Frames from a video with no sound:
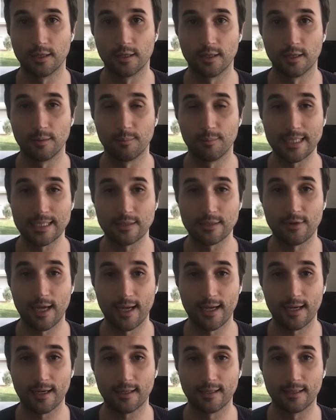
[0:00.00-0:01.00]
a, a, massive
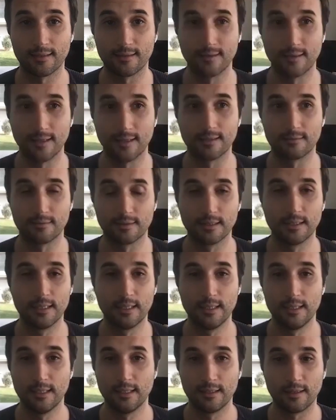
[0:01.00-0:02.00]
hack that that
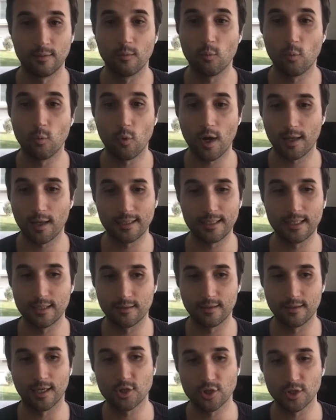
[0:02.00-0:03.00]
while it
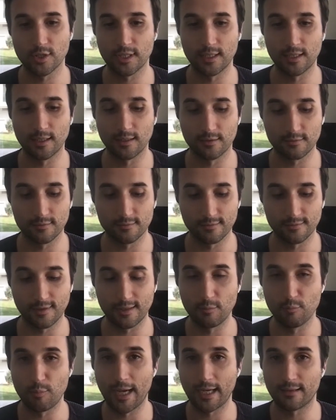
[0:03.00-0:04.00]
didn't actually
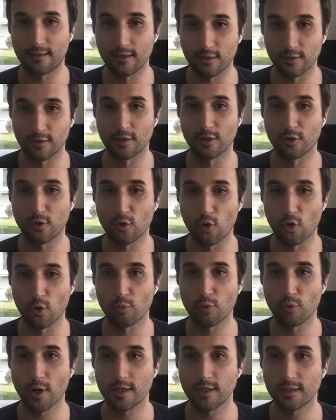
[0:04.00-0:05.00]
impact their their core
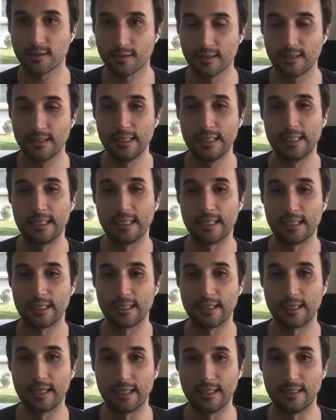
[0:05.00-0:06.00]
product,
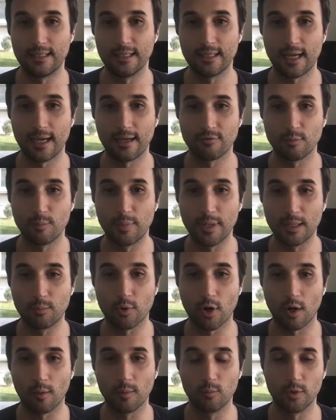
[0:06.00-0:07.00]
uh, it did have a big
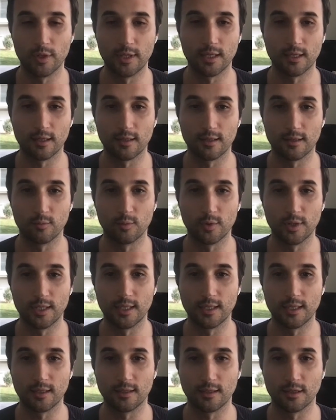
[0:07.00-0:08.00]
problem with their with
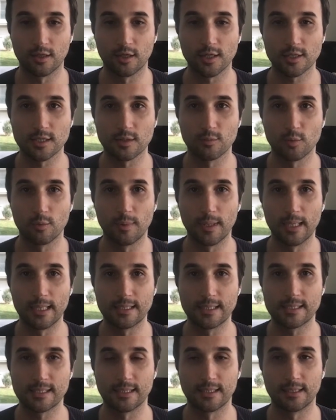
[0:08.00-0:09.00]
their their customer
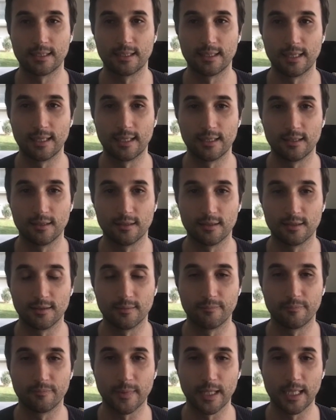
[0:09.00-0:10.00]
base uh, and,
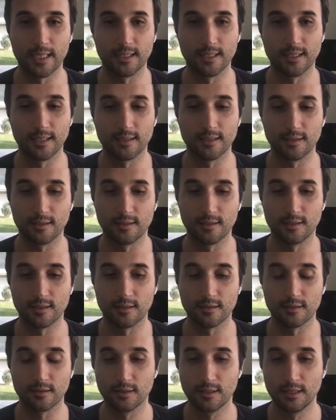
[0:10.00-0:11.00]
um, and, and and
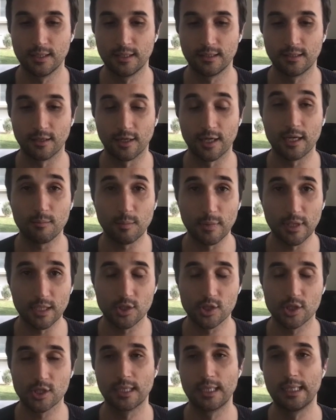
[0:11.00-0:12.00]
their their
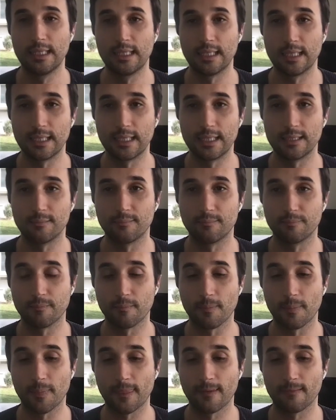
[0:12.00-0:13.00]
image.
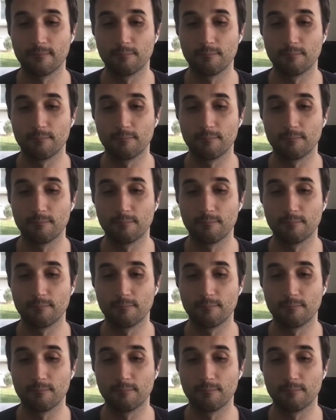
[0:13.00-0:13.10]
Um,